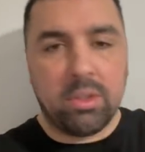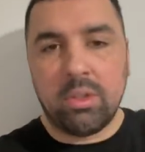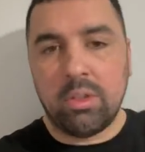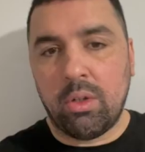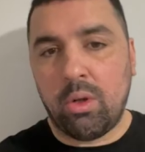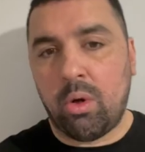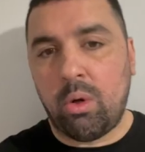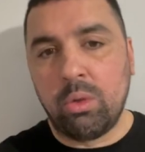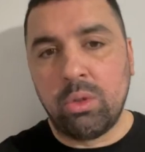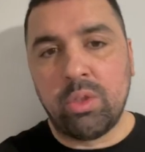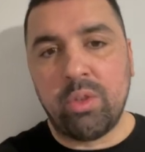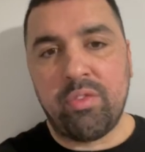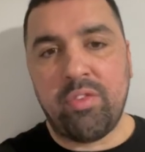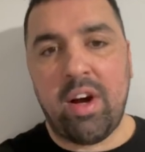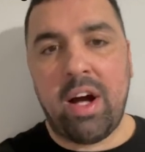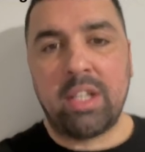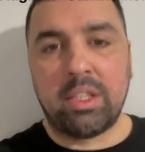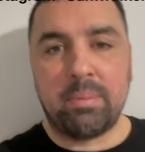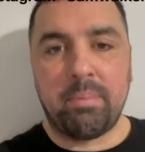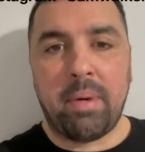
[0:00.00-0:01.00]

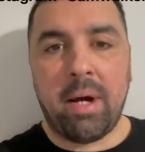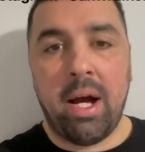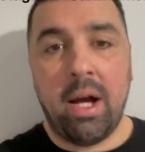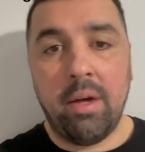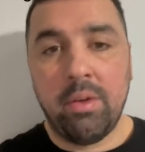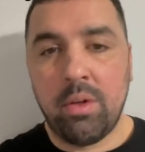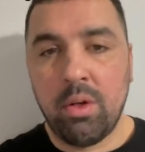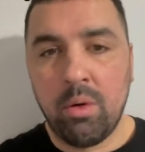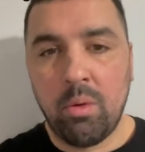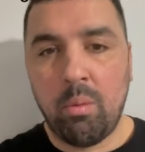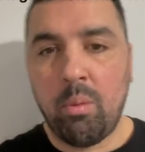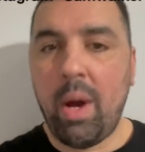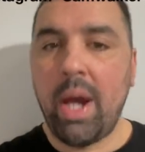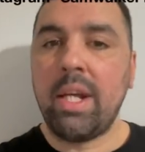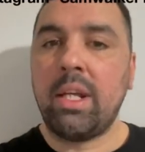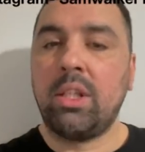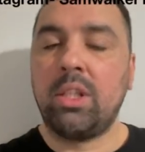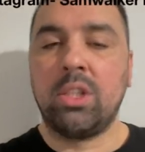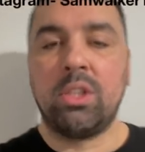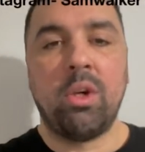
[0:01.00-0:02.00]
£100,000, why
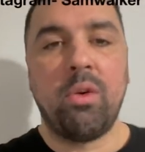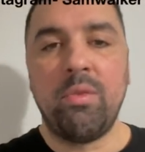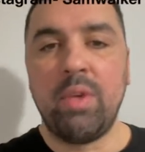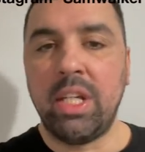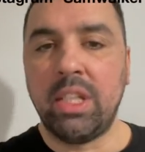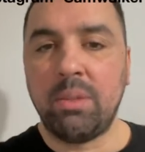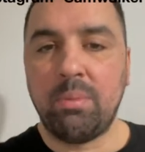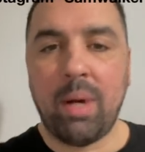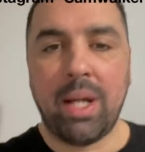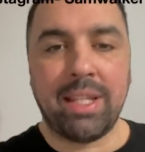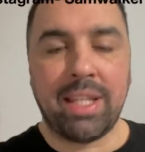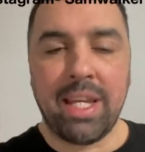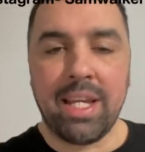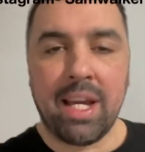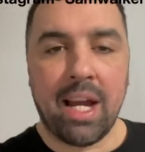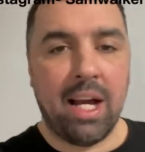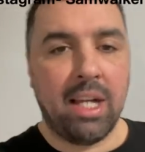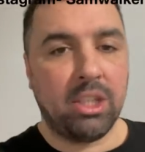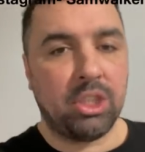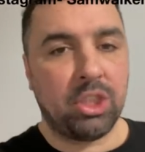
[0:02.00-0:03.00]
there's no reason why they
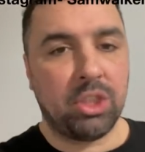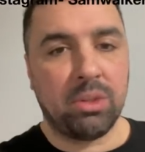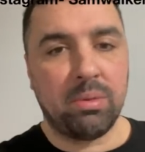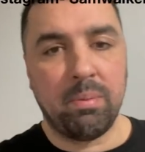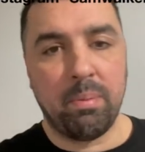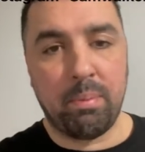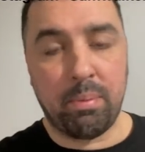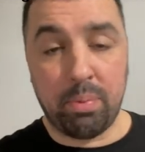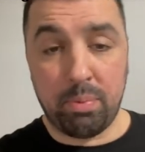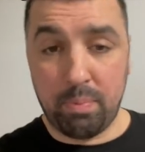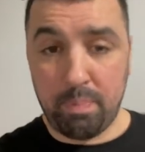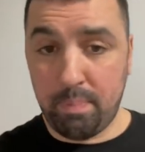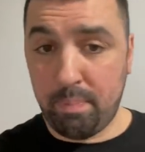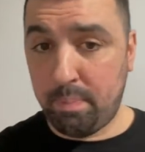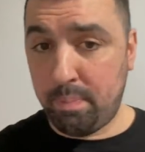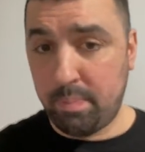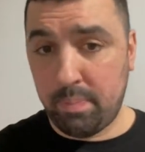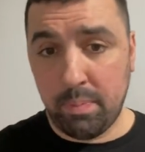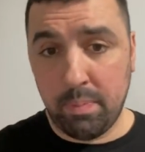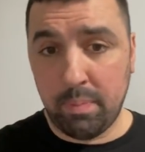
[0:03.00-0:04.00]
can't
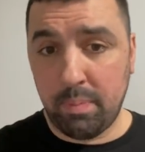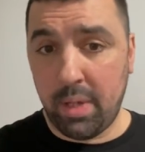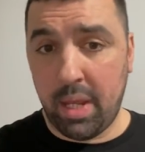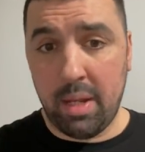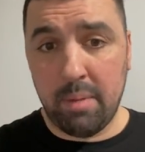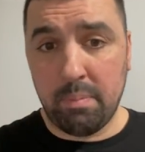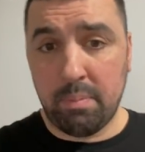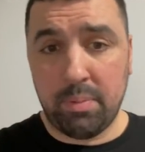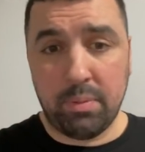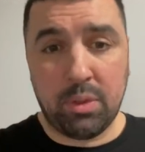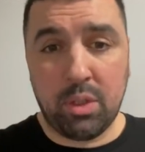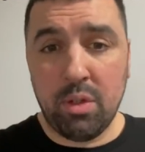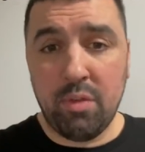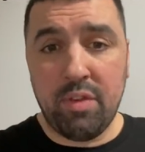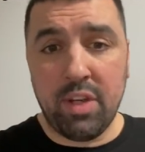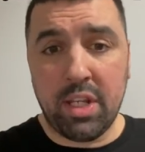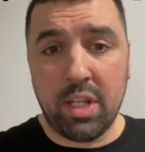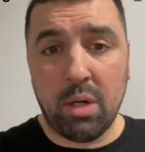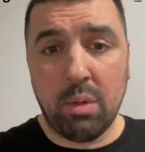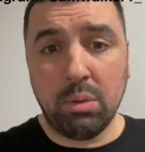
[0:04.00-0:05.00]
do
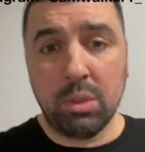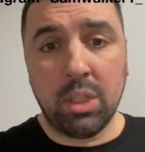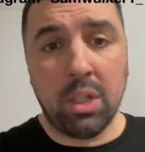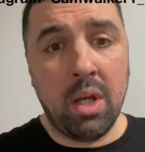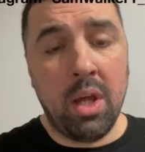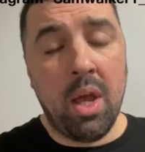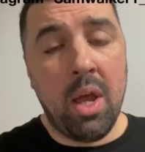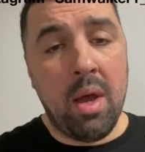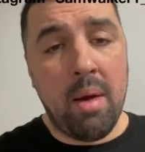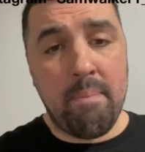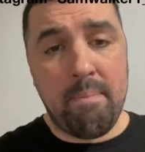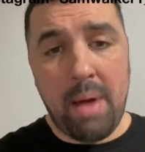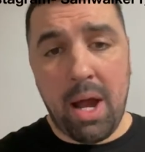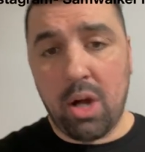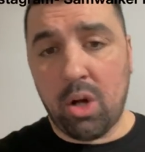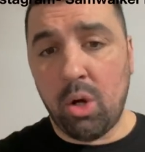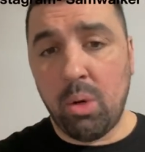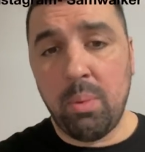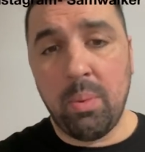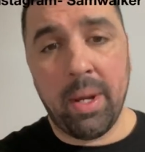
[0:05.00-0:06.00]
videos
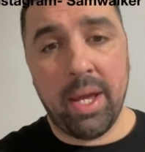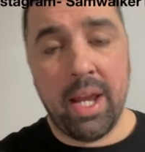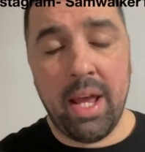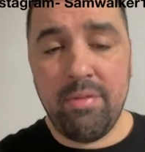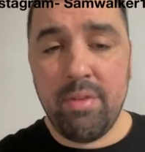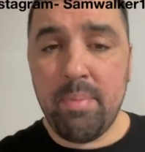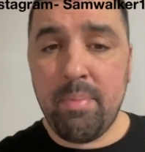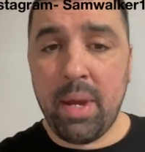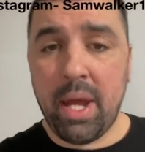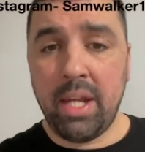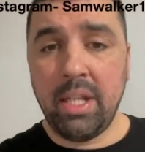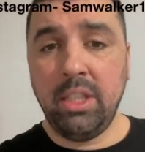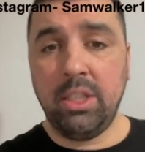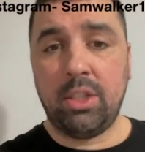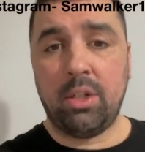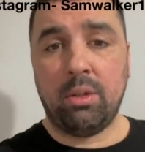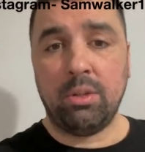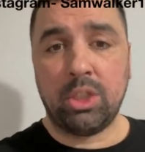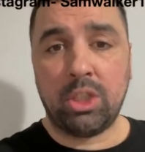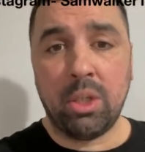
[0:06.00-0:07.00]
back up where every penny's
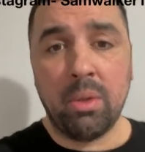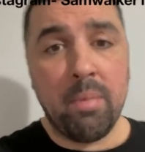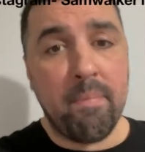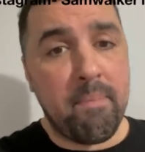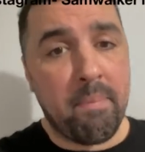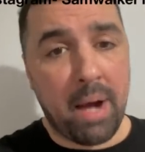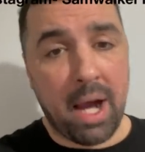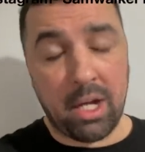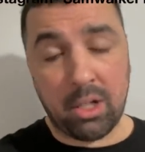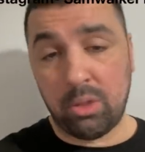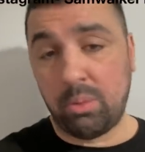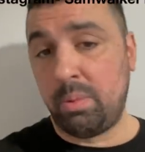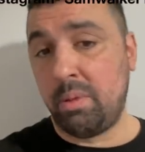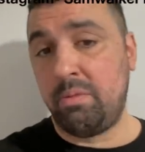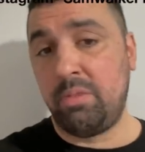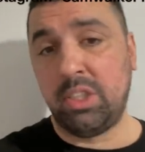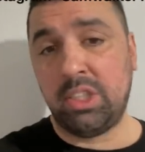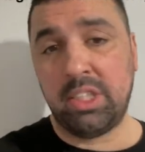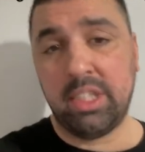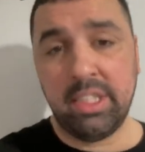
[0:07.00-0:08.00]
gone to, backed up with
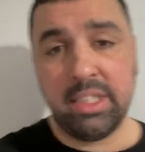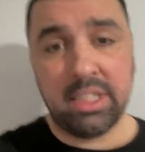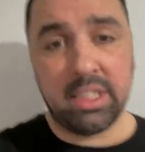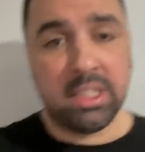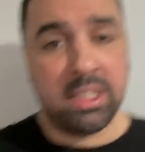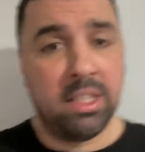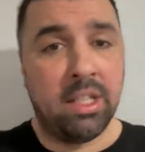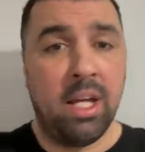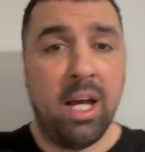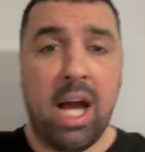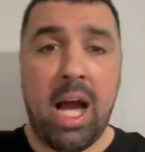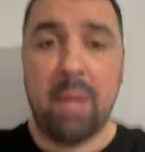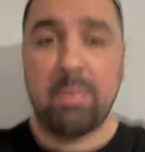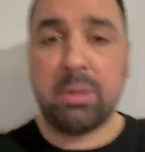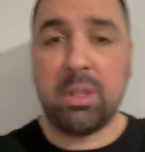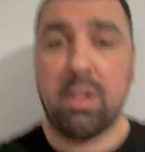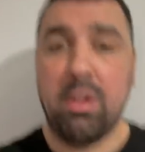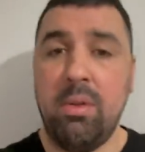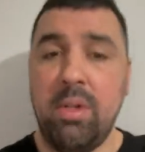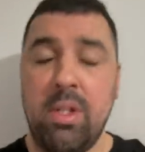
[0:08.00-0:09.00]
receipts.
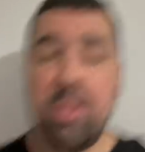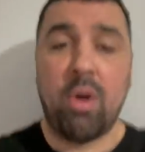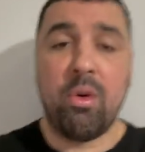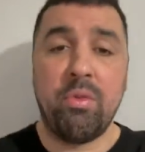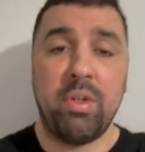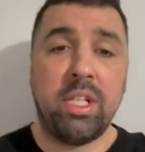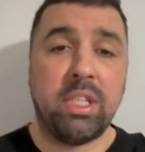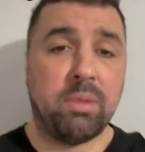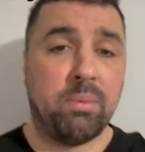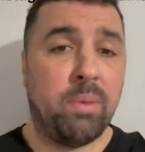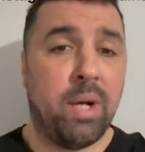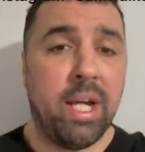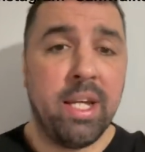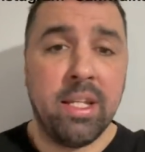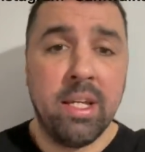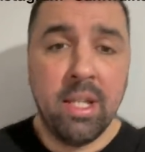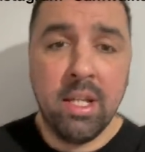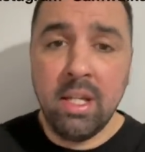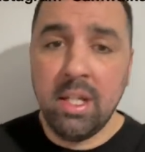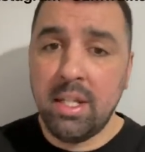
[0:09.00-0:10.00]
Absolutely no reason why
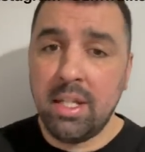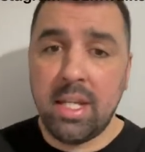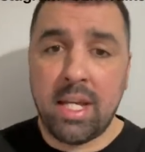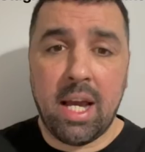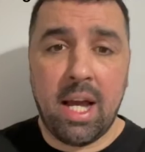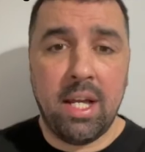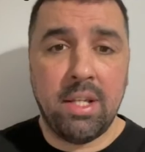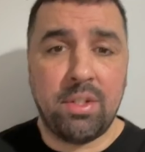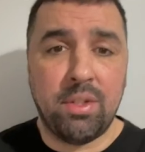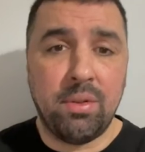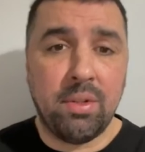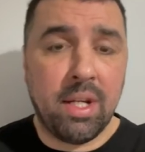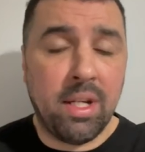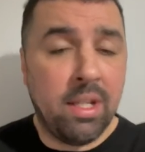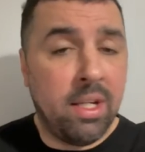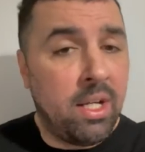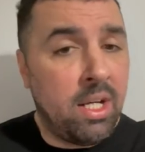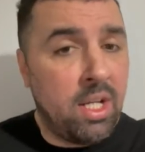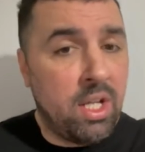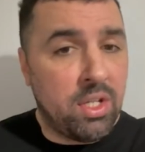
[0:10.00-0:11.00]
they can't do that.
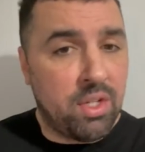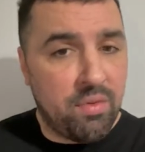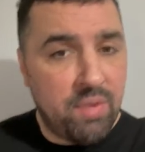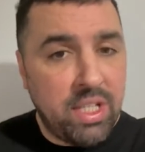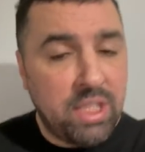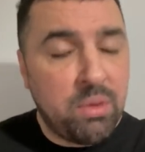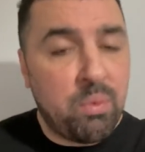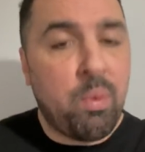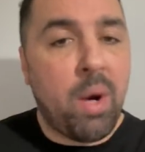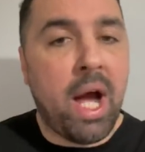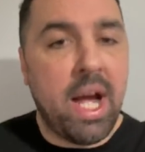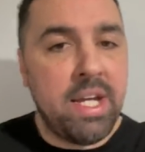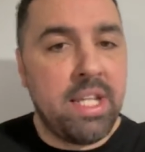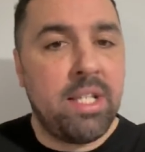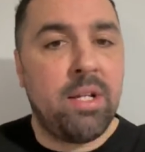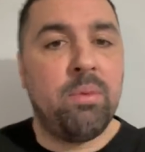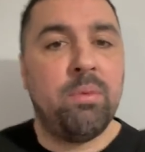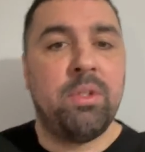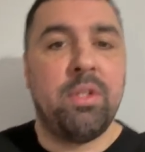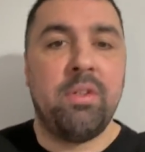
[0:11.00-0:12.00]
The reason why they
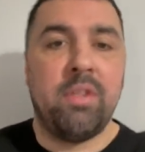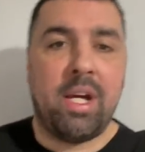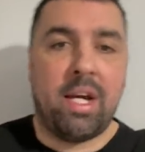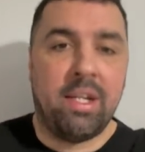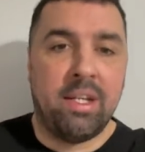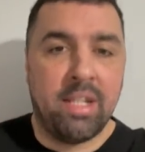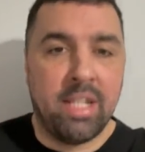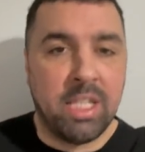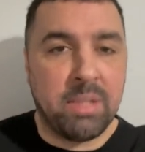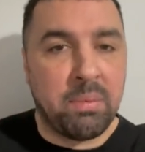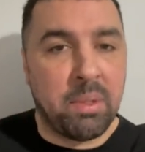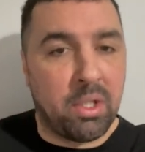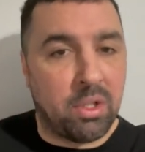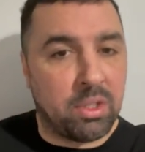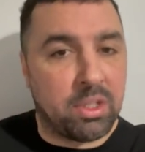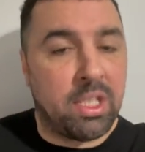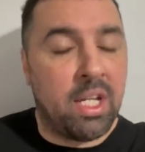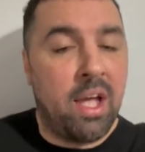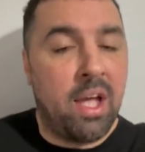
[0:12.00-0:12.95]
don't do that is because